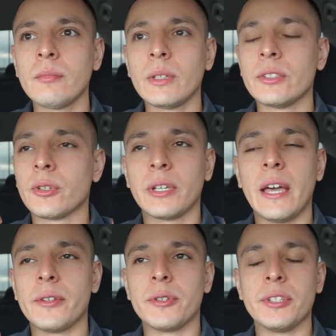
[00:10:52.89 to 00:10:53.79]
so yeah,
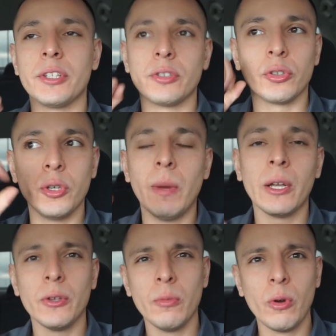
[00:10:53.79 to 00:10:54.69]
so you
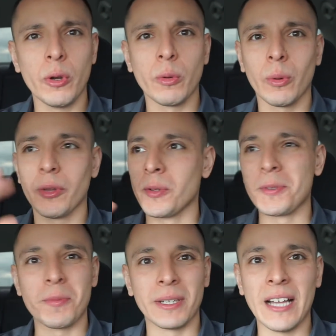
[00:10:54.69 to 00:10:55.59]
going to work, whether
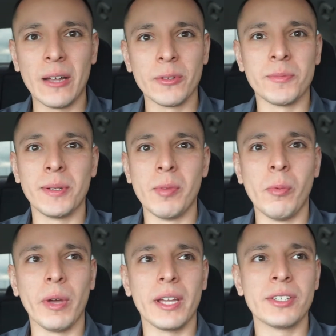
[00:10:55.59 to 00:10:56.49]
it's McDonald's, minimum
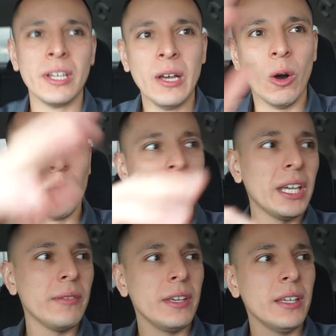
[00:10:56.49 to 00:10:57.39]
wage, Old
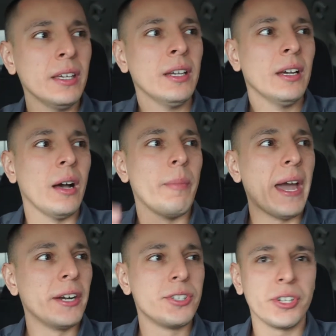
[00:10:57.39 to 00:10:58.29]
Navy, a
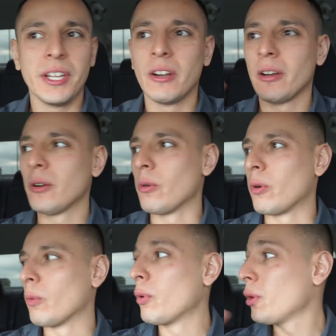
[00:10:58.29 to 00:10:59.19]
manager here,
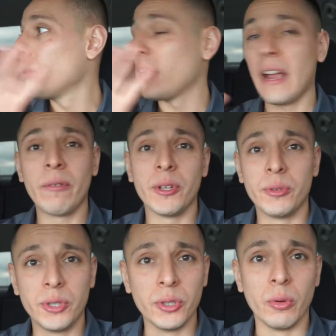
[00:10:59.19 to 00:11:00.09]
or whatever you
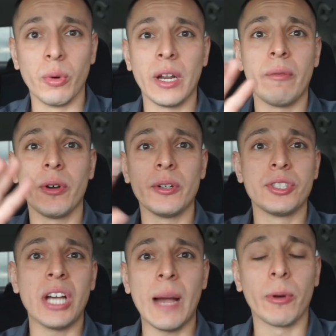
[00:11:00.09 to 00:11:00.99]
do, whatever
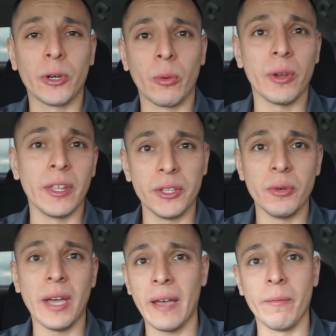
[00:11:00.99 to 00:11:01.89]
job or career that you have,